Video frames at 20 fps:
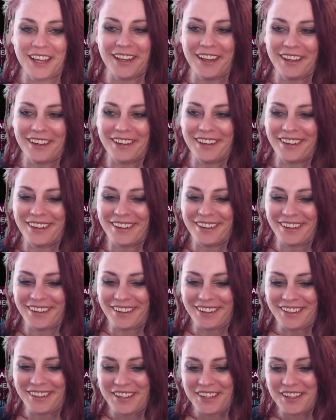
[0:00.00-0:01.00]
Ah,
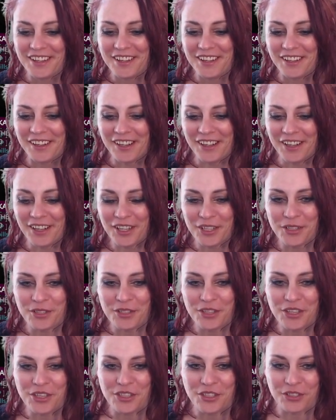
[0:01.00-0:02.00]
oh,
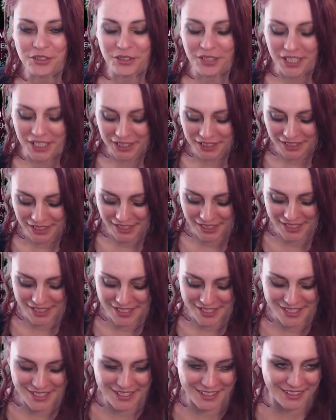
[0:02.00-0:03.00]
good track,
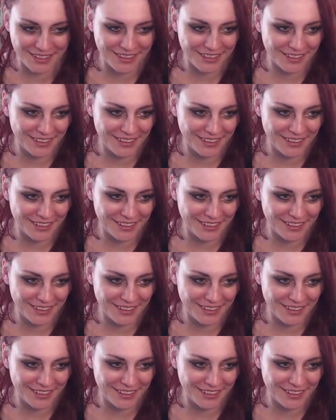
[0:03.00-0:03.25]
guys!